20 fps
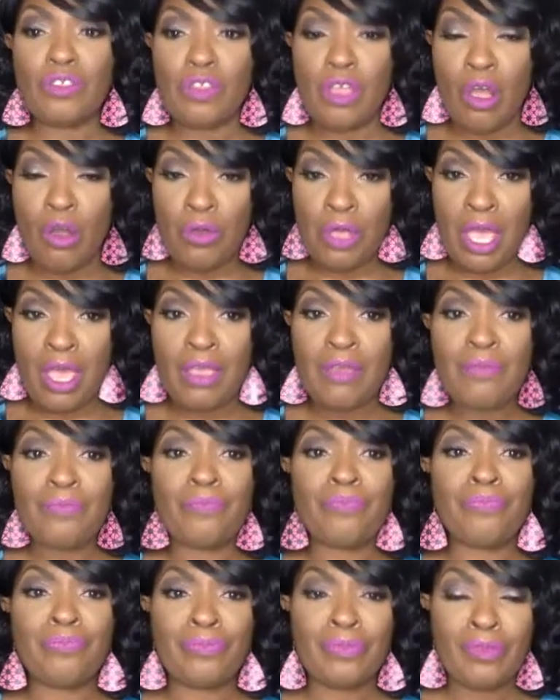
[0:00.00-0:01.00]
Okay.
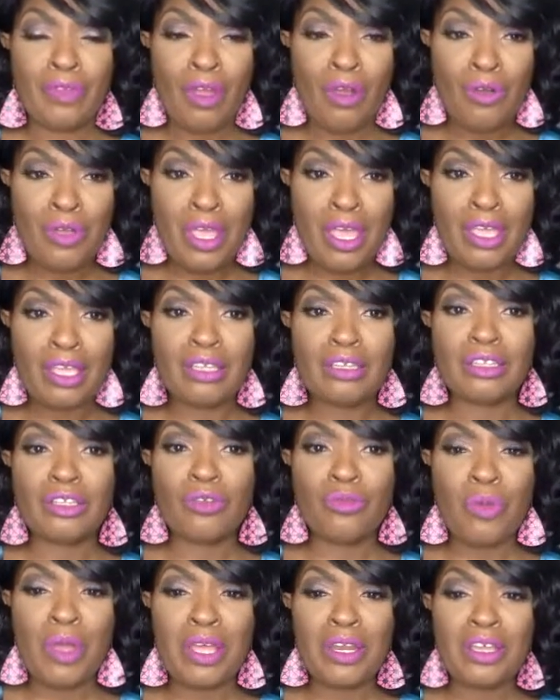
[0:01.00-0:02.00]
Okay,
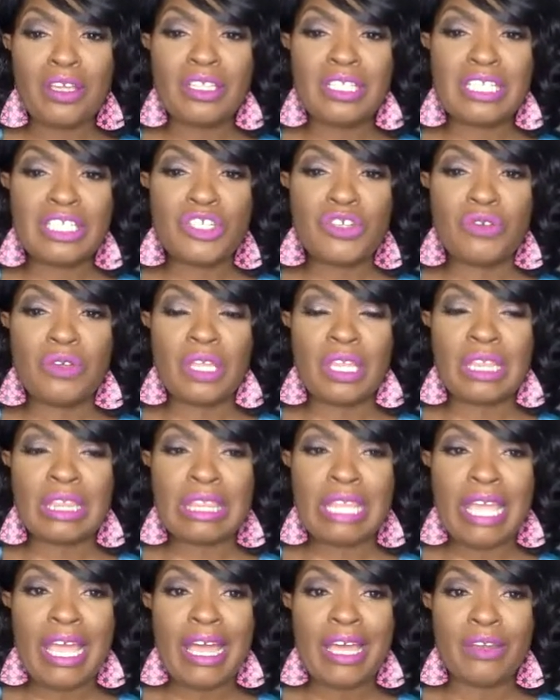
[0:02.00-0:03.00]
Loretta, did you get
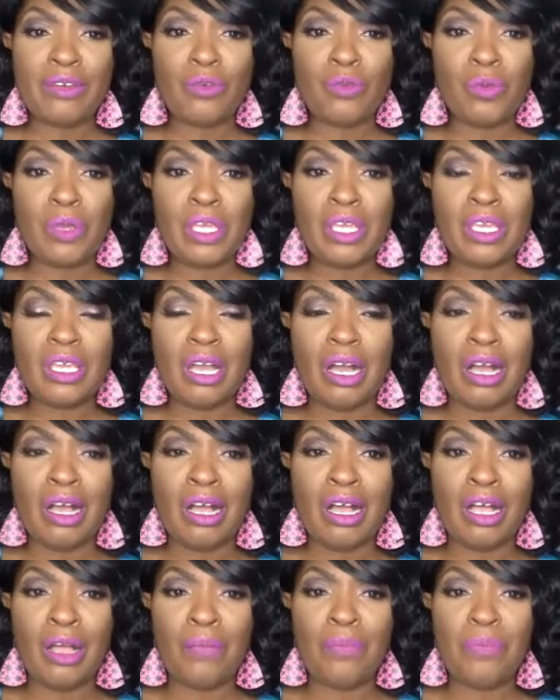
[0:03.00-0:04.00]
that? We
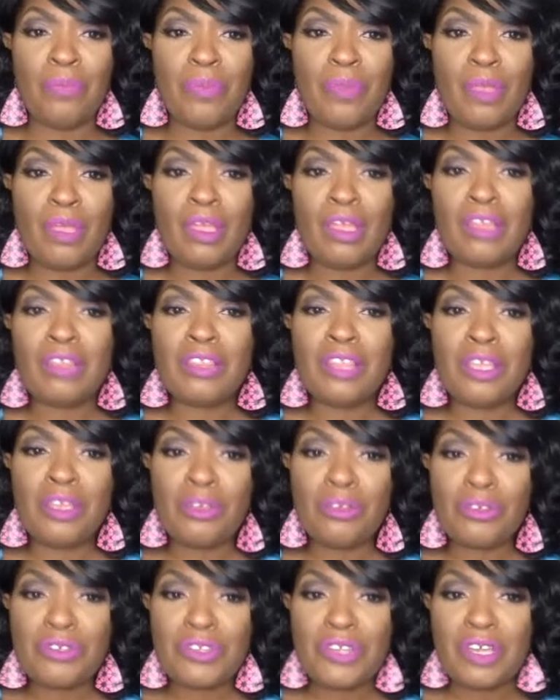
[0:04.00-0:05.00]
can
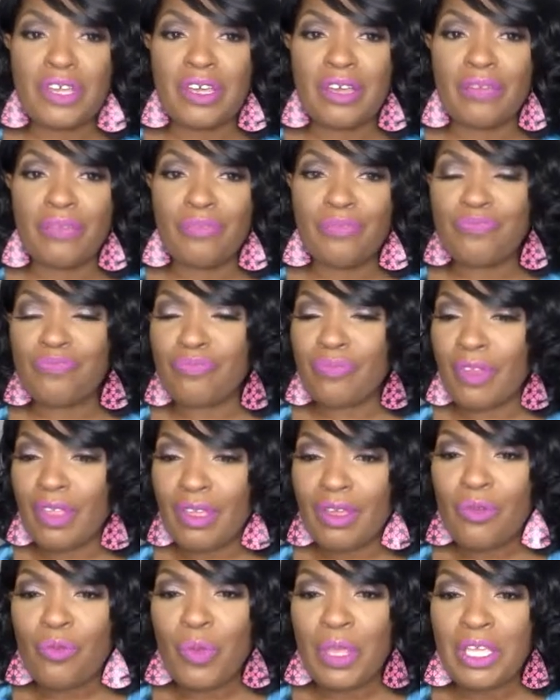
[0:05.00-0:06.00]

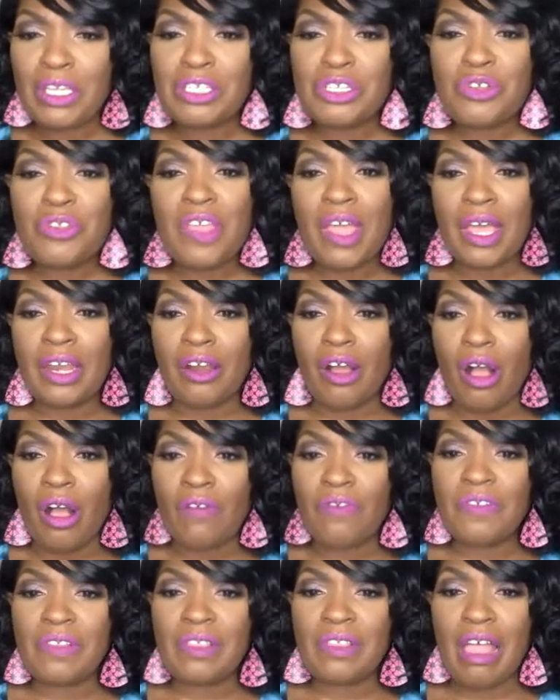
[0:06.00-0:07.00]
do that
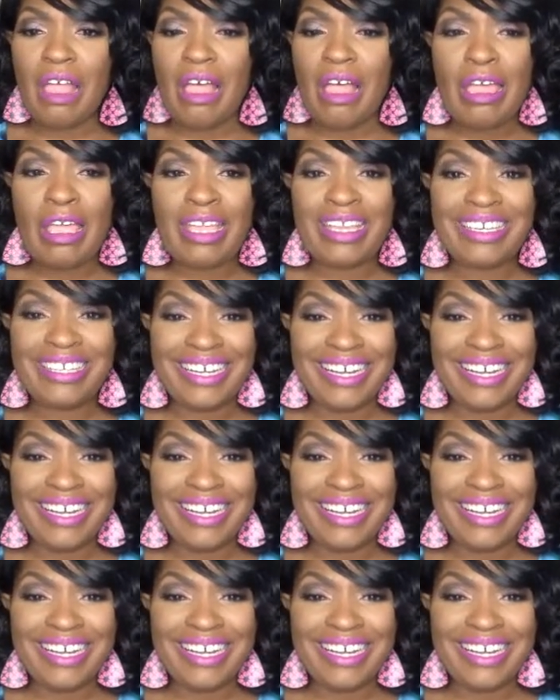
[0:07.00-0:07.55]
offline